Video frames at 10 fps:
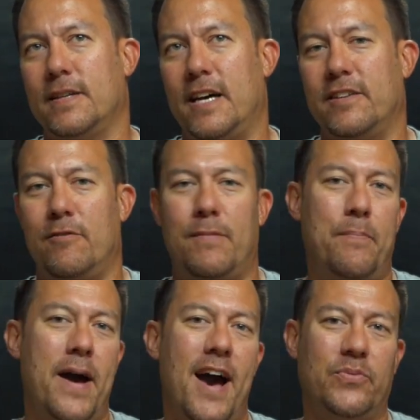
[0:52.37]
kind of some of my
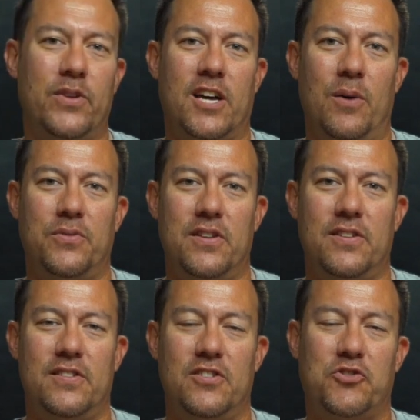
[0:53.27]
past when it comes to
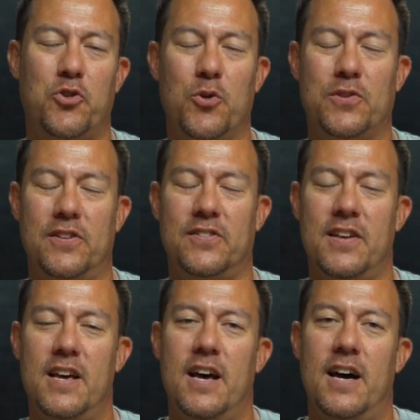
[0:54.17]
these terms is